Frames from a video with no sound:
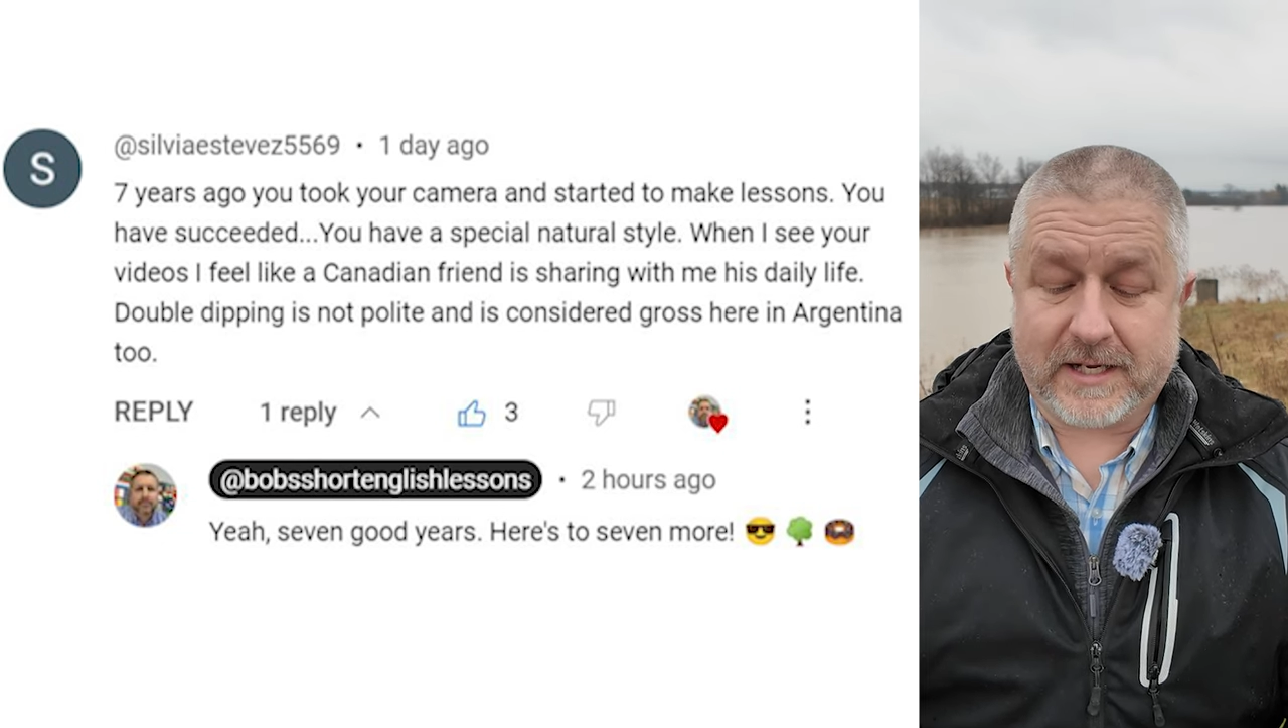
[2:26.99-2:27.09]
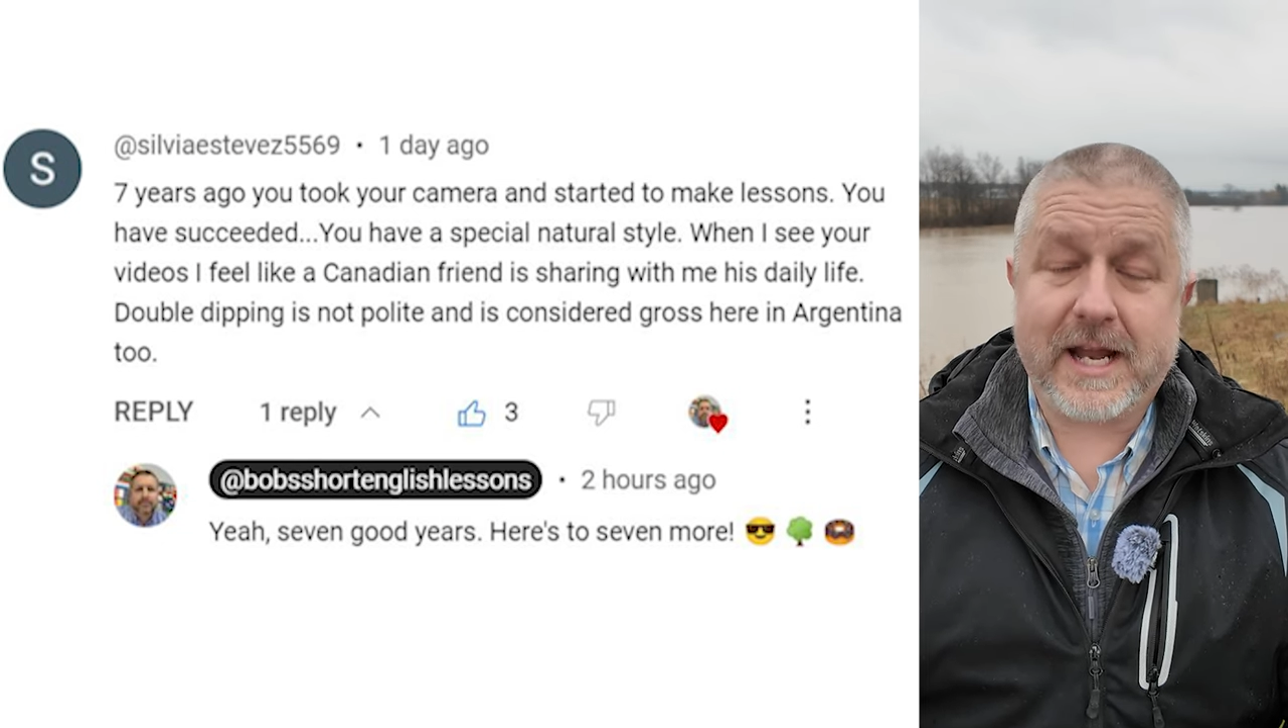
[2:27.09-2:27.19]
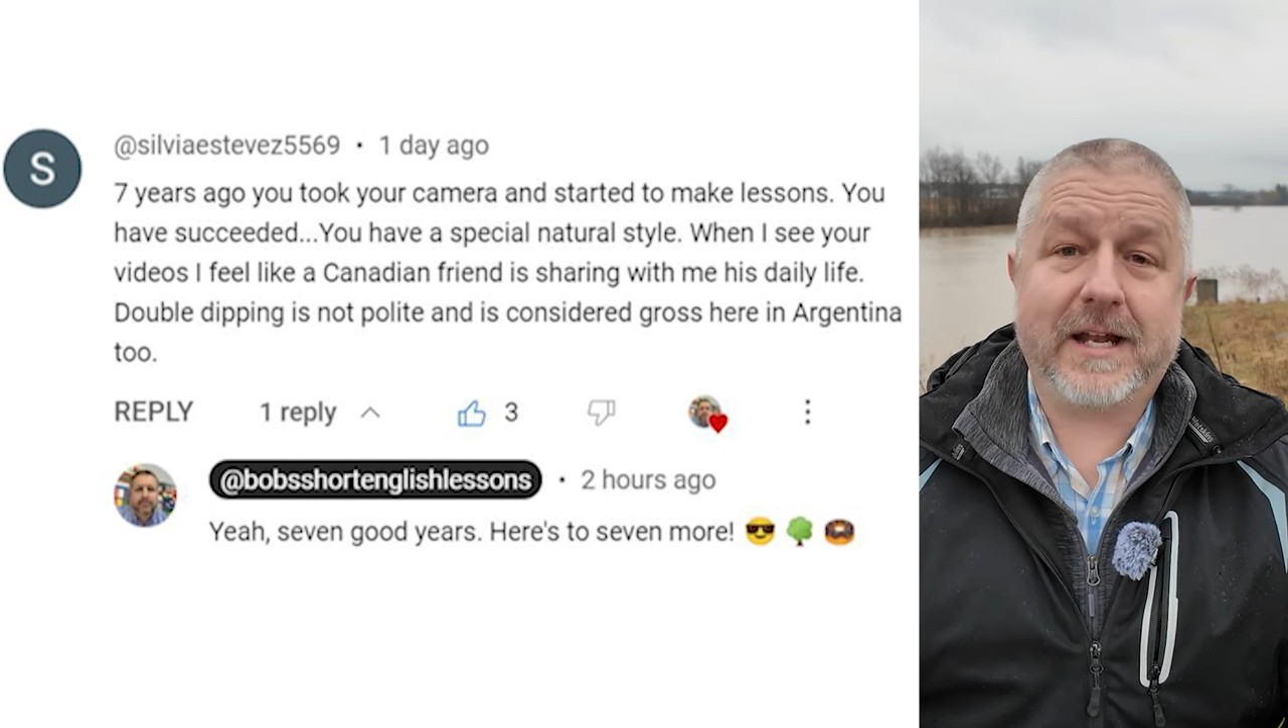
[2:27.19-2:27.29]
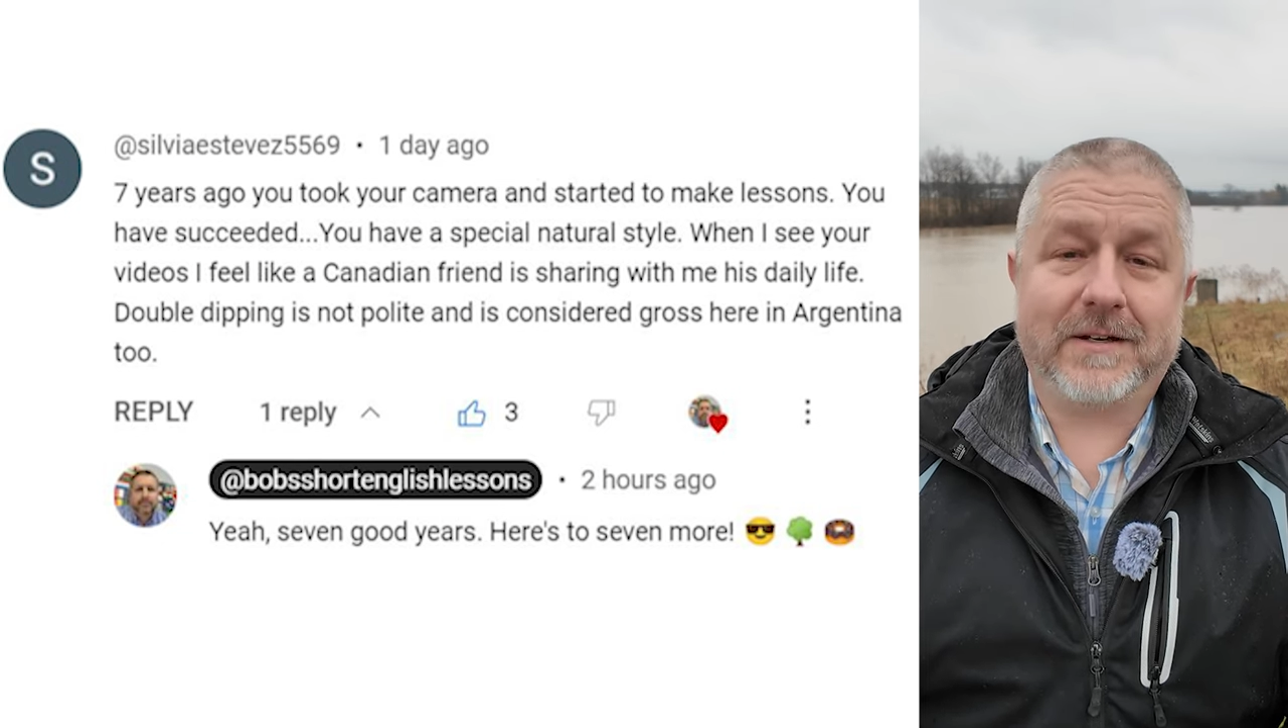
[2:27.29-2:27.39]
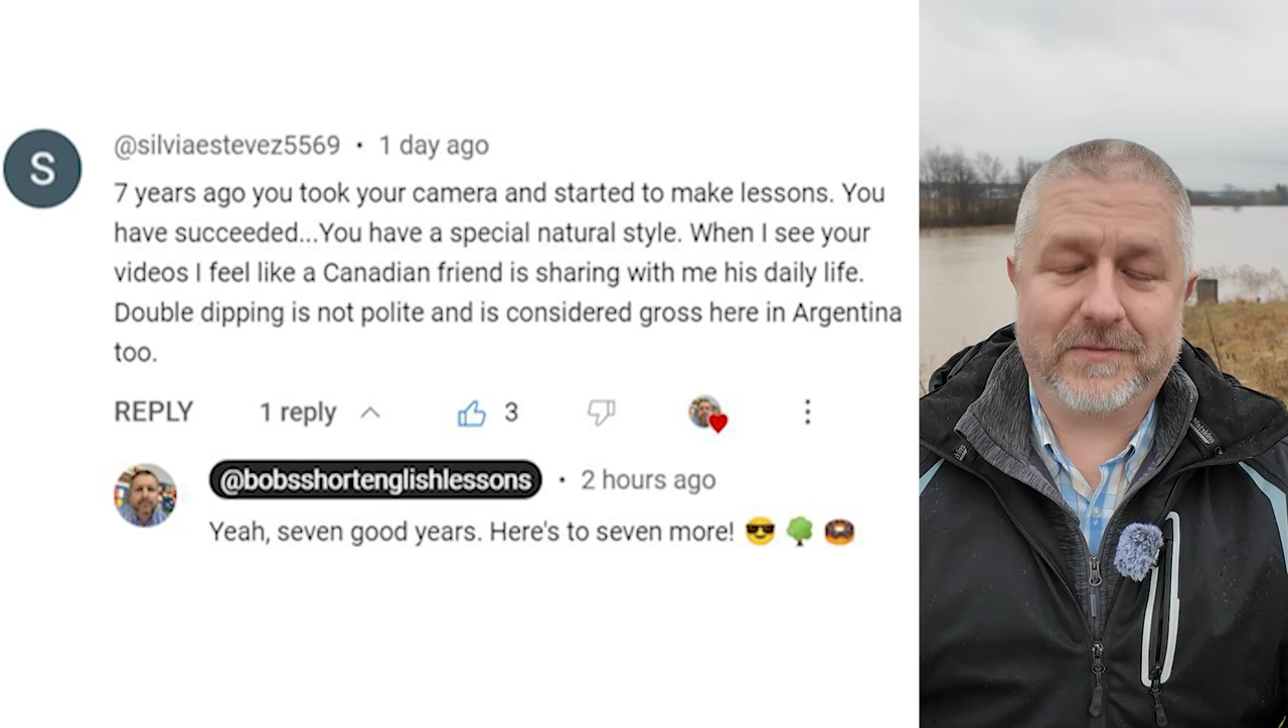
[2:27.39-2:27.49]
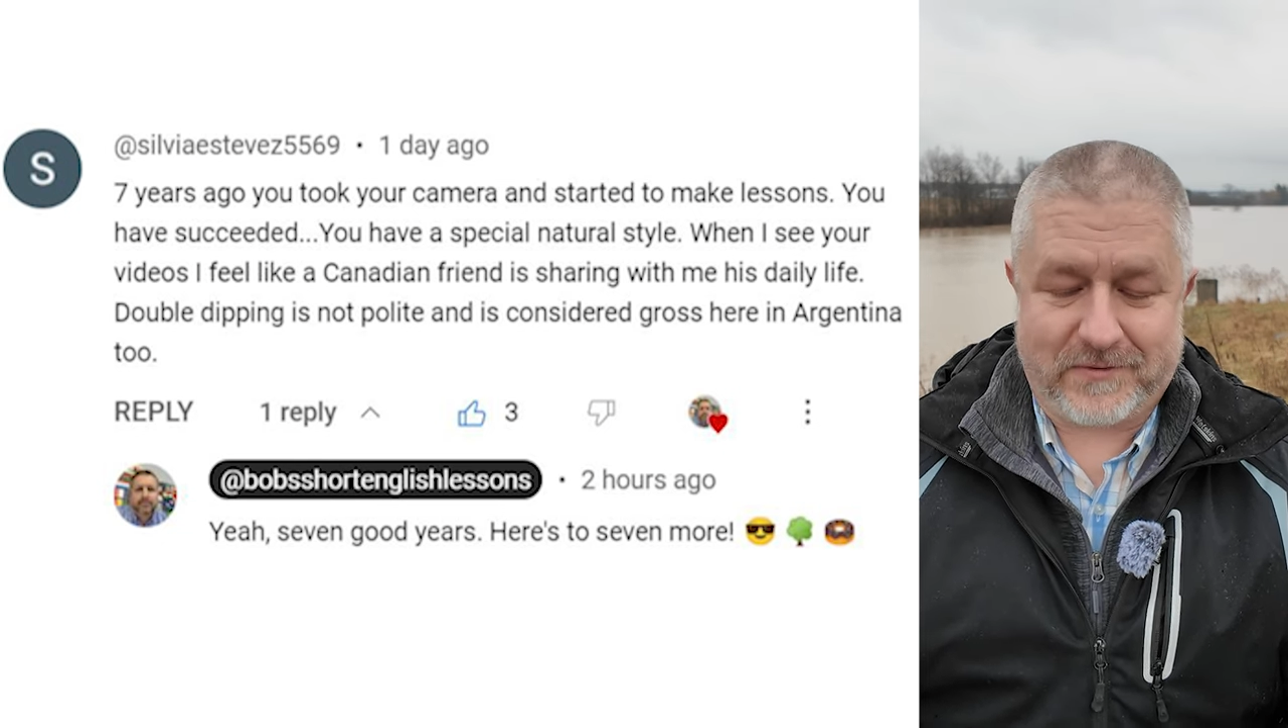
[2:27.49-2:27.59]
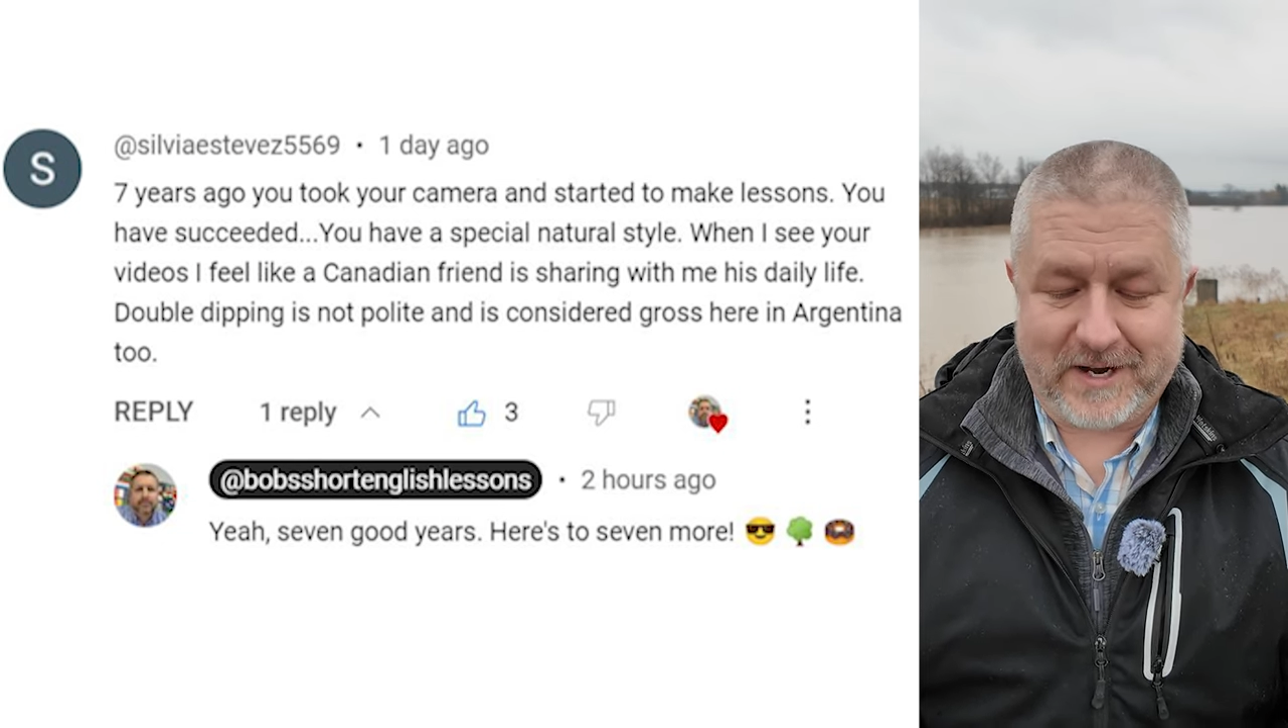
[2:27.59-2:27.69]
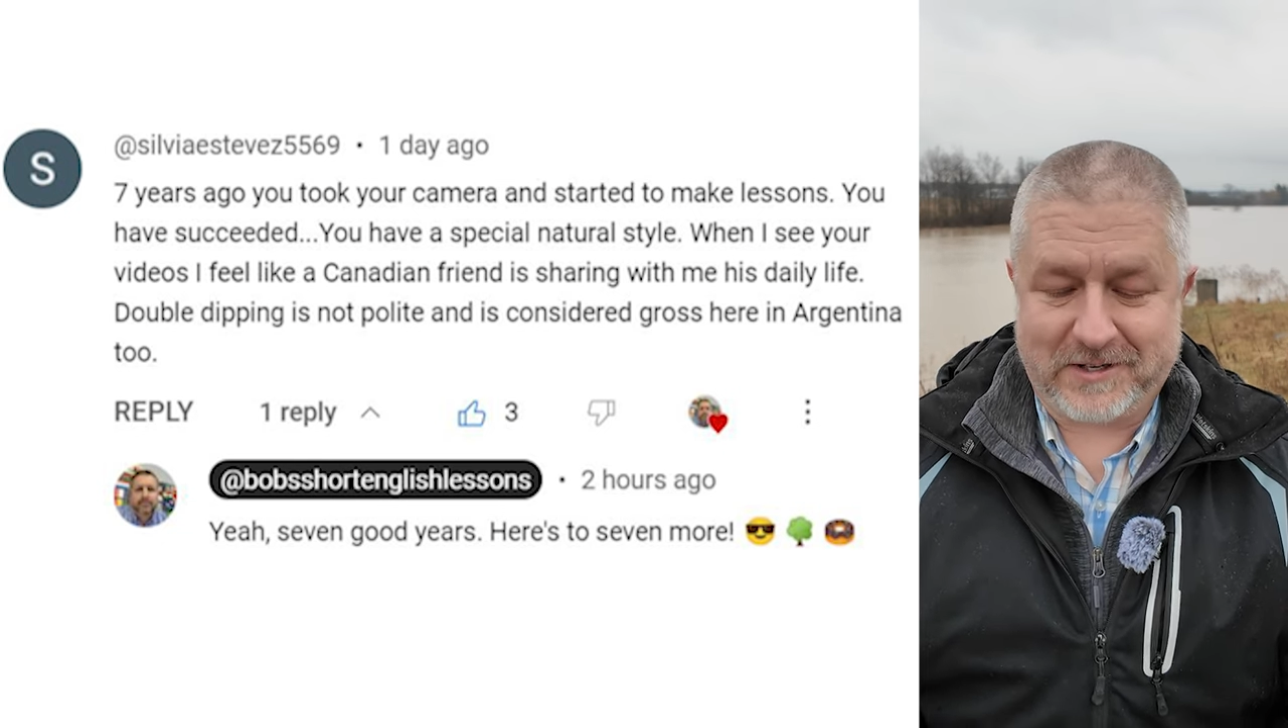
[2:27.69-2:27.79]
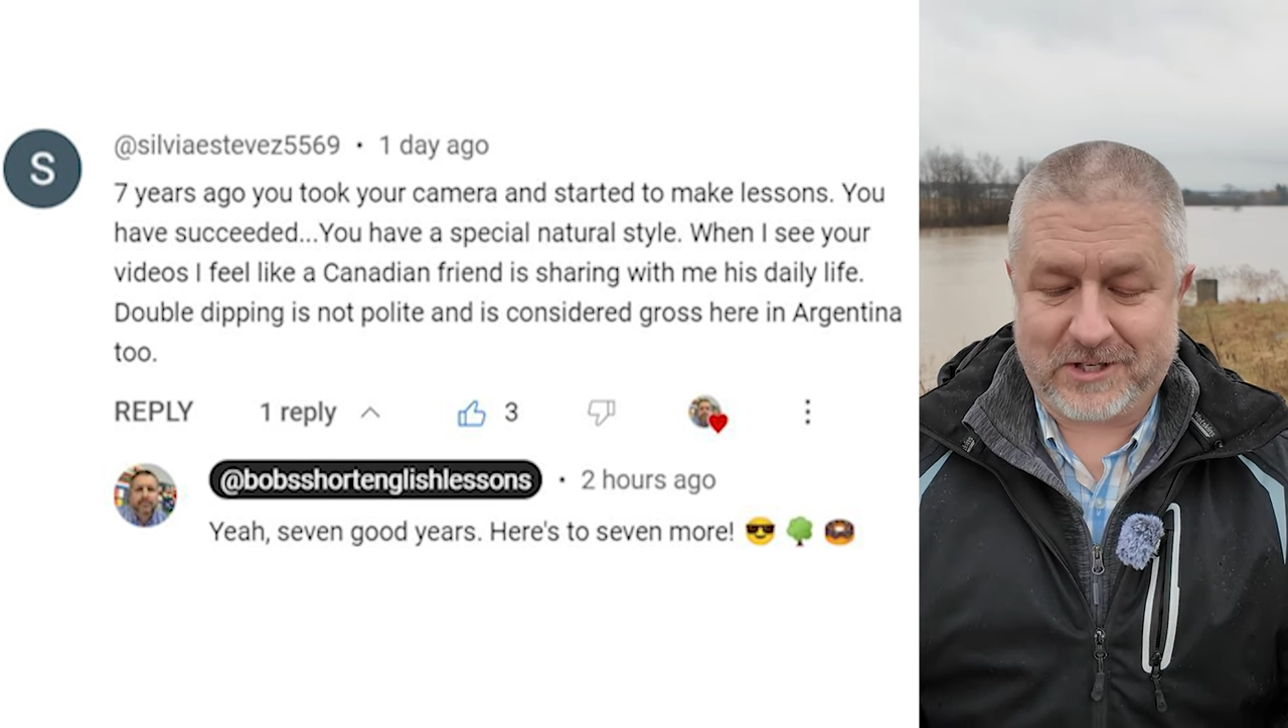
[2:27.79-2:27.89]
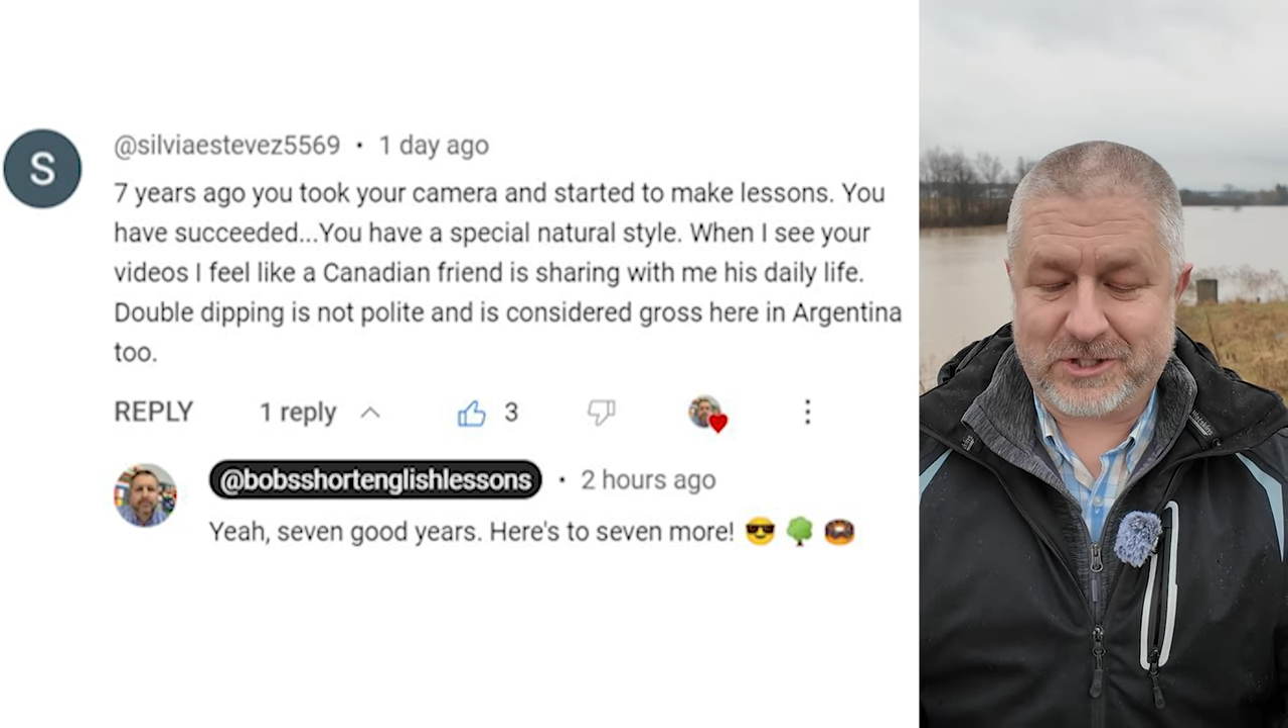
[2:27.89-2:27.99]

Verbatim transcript: Canadian friend is